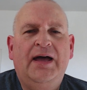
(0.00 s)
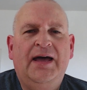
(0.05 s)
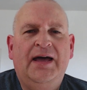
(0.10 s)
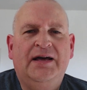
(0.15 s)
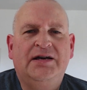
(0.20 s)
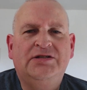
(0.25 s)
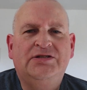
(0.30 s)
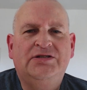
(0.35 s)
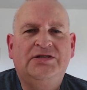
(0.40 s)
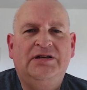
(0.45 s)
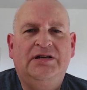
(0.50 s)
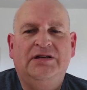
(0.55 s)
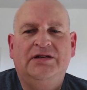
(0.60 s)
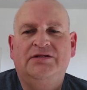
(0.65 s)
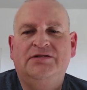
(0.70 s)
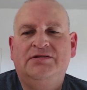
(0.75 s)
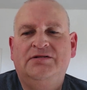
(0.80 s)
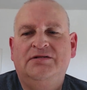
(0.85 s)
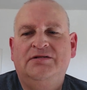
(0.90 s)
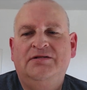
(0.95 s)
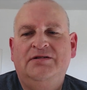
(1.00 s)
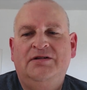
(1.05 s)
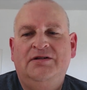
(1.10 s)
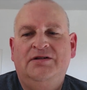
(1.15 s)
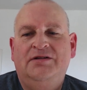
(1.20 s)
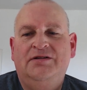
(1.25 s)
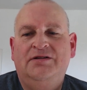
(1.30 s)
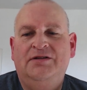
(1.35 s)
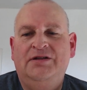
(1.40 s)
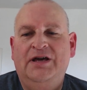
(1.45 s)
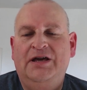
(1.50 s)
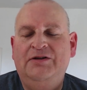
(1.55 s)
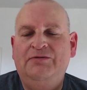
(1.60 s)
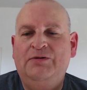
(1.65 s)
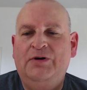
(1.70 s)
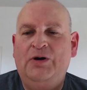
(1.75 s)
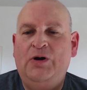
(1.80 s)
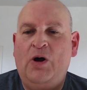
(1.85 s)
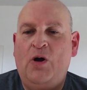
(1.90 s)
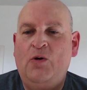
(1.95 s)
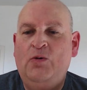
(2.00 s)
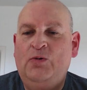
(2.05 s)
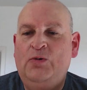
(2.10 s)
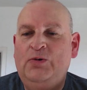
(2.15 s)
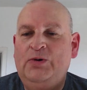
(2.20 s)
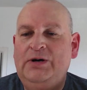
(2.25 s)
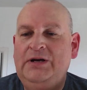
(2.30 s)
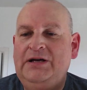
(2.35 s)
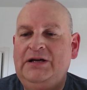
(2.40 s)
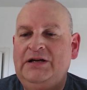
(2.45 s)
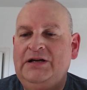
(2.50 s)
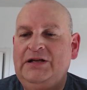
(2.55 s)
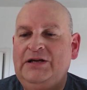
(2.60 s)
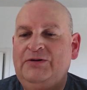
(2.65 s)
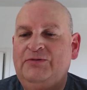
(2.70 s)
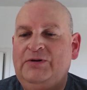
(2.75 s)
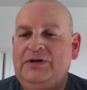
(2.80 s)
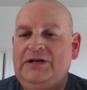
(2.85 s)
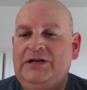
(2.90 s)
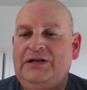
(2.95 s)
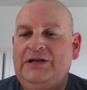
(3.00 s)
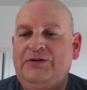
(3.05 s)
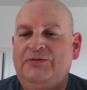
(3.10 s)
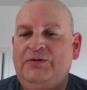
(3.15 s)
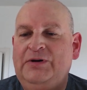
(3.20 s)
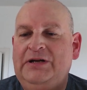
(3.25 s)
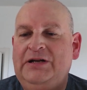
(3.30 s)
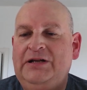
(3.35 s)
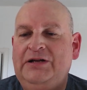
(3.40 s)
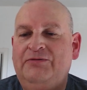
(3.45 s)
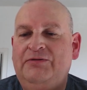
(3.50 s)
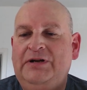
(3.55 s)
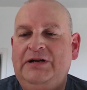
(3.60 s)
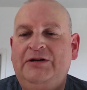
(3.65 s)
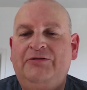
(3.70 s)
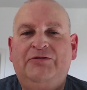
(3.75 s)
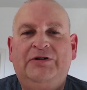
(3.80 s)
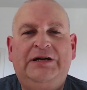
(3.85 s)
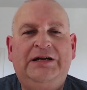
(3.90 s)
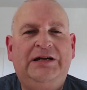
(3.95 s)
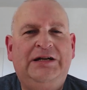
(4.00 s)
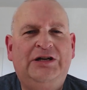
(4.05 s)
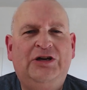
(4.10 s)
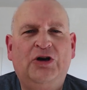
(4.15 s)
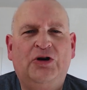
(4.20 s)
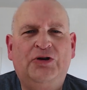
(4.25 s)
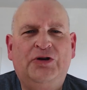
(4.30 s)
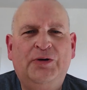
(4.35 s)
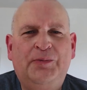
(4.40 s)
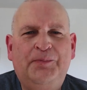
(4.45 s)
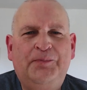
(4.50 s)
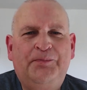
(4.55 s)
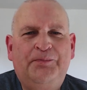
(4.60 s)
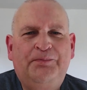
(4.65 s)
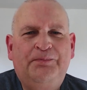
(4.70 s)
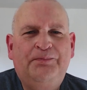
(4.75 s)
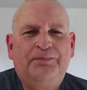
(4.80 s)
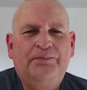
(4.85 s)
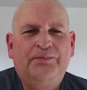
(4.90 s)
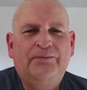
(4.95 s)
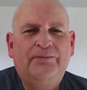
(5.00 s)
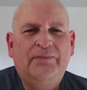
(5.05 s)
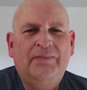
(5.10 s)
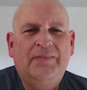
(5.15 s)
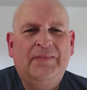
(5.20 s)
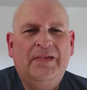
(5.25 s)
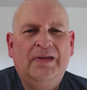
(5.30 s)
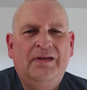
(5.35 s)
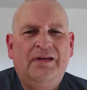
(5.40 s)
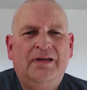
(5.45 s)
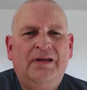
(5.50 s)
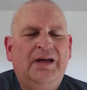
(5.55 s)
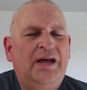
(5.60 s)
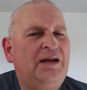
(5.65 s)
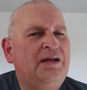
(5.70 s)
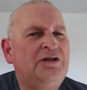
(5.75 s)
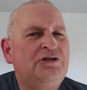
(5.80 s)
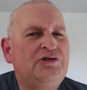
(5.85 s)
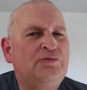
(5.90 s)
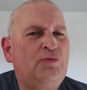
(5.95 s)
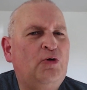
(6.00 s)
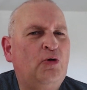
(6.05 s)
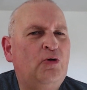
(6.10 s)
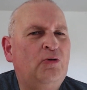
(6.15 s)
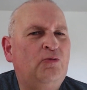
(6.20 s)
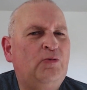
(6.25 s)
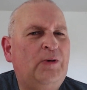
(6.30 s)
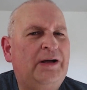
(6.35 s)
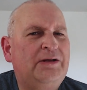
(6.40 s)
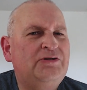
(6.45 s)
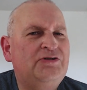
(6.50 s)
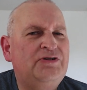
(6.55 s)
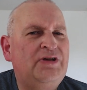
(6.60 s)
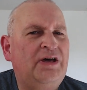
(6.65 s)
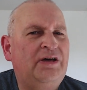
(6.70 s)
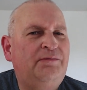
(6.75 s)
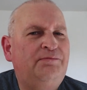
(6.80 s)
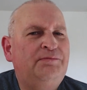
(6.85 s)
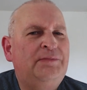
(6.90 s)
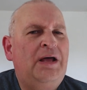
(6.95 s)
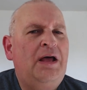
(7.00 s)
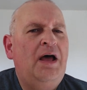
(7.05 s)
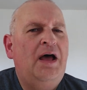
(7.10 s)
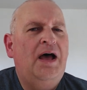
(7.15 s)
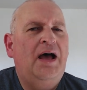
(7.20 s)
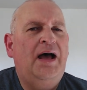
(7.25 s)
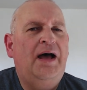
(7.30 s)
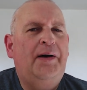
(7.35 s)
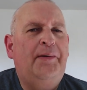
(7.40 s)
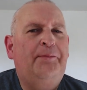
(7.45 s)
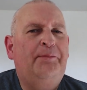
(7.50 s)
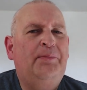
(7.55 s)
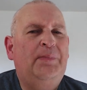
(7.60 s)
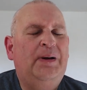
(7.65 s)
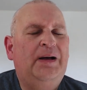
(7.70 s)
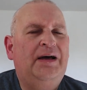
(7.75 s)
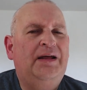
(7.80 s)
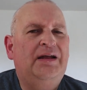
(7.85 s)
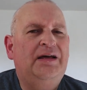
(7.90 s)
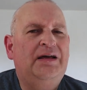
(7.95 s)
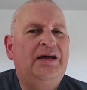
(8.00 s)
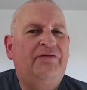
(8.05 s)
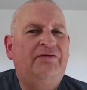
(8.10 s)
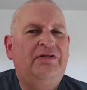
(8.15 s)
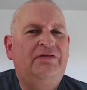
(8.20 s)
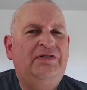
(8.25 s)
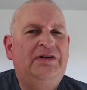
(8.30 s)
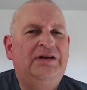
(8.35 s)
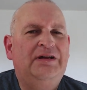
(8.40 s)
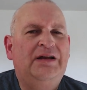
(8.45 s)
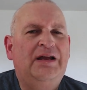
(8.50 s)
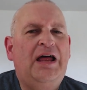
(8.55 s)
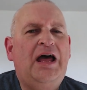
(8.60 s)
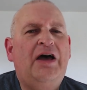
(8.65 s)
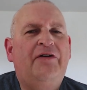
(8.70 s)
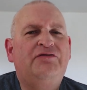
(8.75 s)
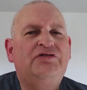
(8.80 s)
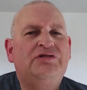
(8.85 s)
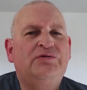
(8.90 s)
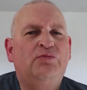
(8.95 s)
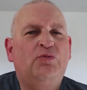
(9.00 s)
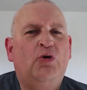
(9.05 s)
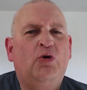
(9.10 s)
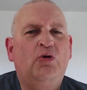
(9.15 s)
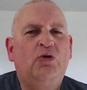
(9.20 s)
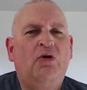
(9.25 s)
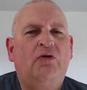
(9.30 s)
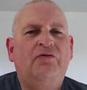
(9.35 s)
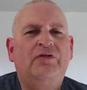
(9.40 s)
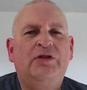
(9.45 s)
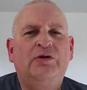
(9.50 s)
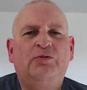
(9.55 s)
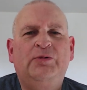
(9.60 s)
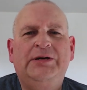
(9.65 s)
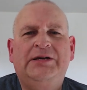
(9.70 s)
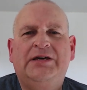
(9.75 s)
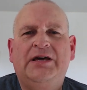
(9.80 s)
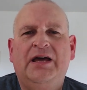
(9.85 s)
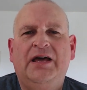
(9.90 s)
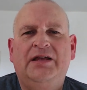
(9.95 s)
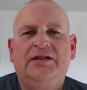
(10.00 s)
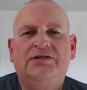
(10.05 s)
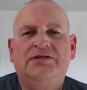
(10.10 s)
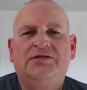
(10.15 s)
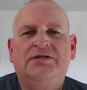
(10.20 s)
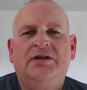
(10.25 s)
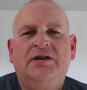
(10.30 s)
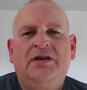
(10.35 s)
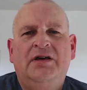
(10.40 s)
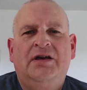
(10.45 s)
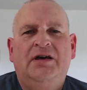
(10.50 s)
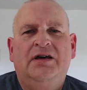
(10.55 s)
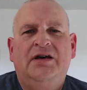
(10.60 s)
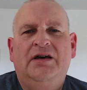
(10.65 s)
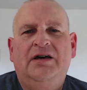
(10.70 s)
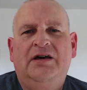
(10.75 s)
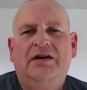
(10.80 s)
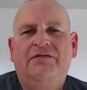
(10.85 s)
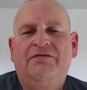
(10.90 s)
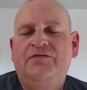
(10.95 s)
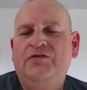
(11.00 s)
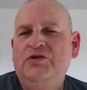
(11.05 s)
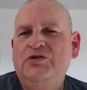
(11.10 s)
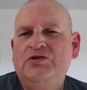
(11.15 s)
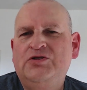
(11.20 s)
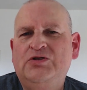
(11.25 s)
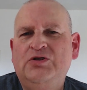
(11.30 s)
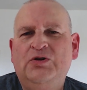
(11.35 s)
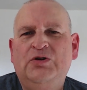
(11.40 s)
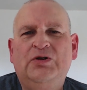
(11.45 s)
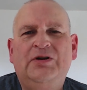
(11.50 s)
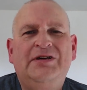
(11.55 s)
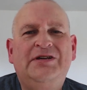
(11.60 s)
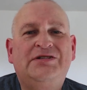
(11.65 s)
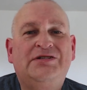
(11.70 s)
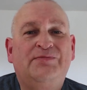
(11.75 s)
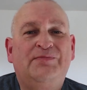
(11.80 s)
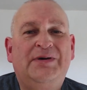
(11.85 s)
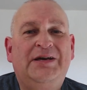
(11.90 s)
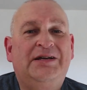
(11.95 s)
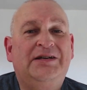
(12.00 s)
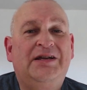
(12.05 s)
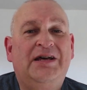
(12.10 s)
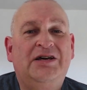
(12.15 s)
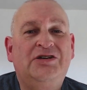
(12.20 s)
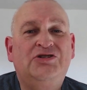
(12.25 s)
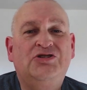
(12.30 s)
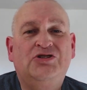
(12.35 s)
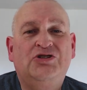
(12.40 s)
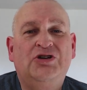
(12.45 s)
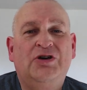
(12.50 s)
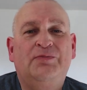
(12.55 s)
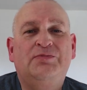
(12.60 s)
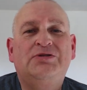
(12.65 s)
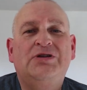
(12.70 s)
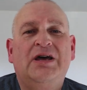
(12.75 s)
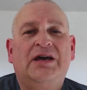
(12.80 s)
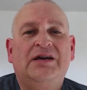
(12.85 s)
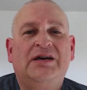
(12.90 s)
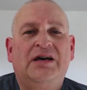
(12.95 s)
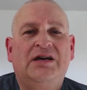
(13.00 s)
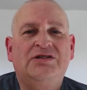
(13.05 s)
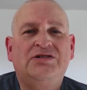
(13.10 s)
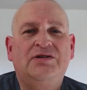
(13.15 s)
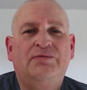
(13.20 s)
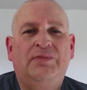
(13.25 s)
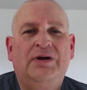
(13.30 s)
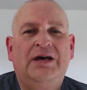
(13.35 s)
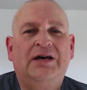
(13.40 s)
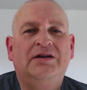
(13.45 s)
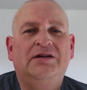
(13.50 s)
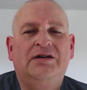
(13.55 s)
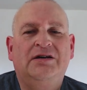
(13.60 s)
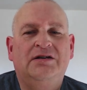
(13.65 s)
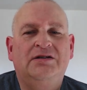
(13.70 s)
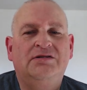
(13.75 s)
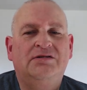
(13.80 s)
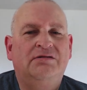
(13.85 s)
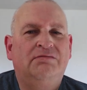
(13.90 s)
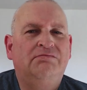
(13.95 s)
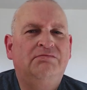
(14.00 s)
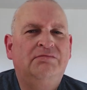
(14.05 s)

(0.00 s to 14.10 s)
excellent. They were really, really, really, really, really good. And I had some more on Wednesday. And I have a feeling I'll have some more over the weekend. First earlies, make nice chips, Casablancas.